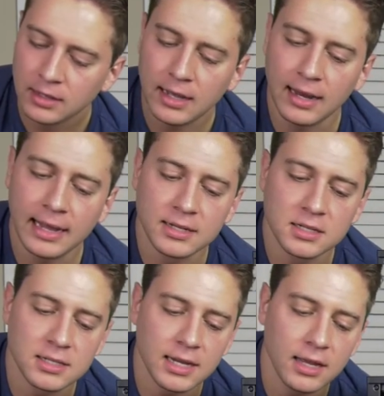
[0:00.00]
and I can
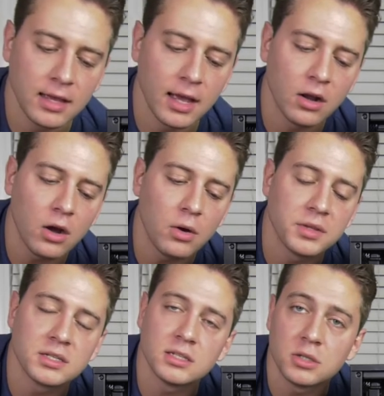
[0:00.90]
see that, oh,
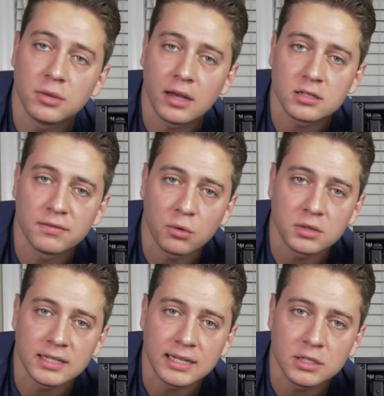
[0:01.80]
this is two thousand
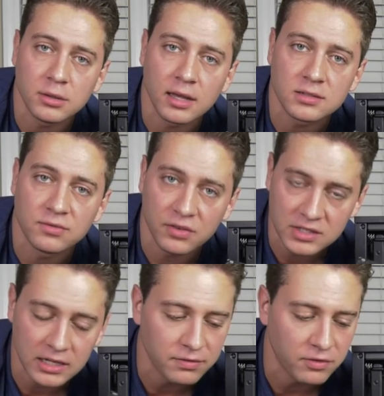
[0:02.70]
fourteen, two thousand
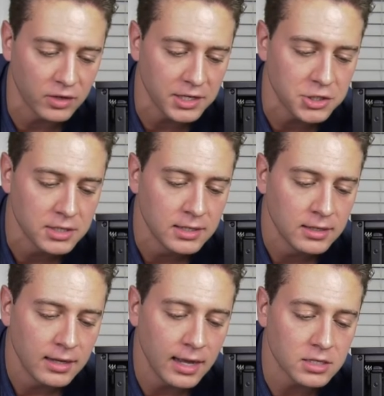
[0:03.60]
fifteen footage.
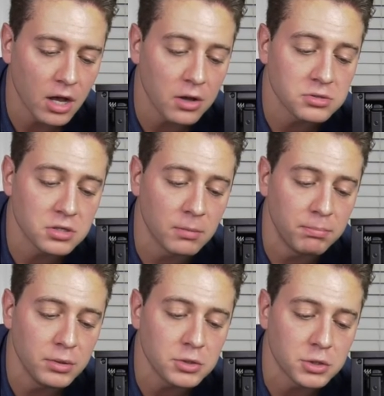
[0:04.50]
It's also the
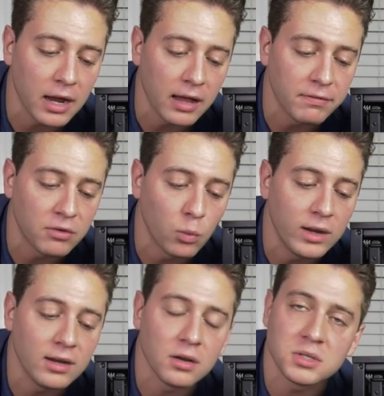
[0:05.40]
boot drive for
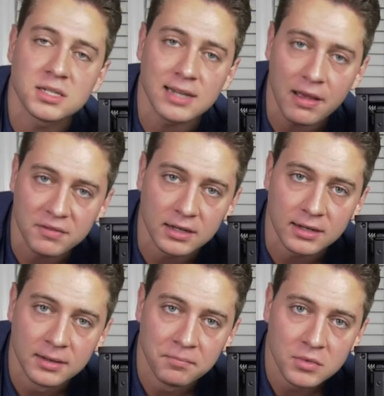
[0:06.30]
Windows seven.
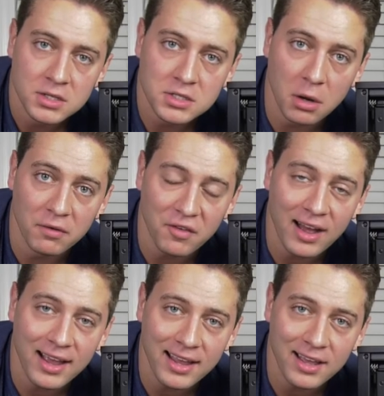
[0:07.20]
So if
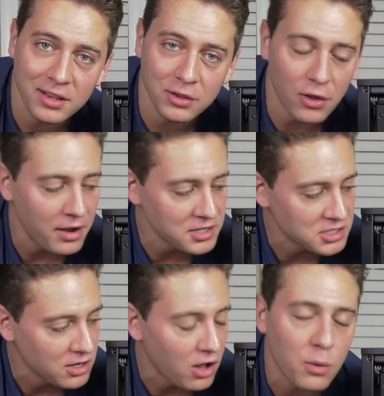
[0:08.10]
I
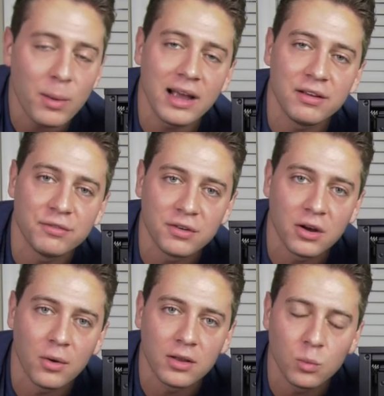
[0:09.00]
lost all my
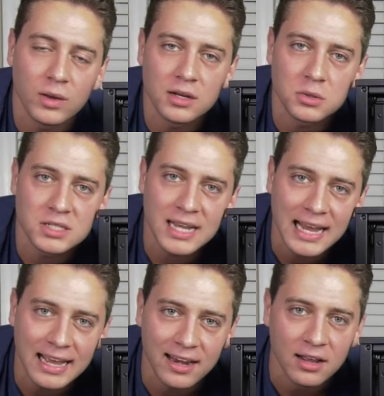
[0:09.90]
info on Windows
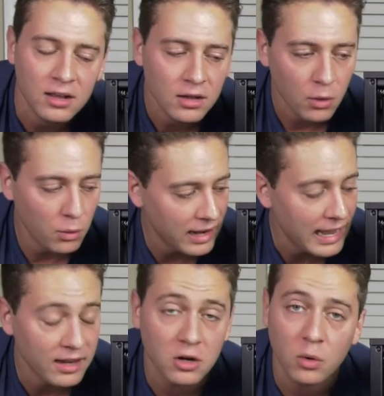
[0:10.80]
ten, where I
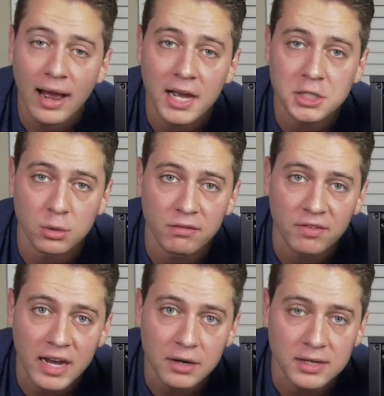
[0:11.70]
had a crash or a
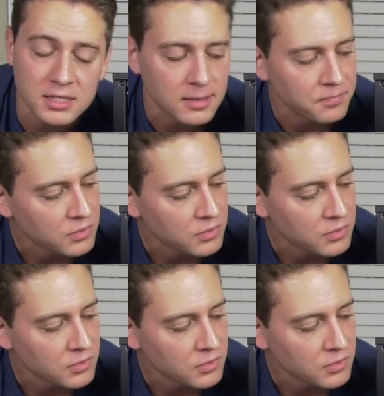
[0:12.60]
virus,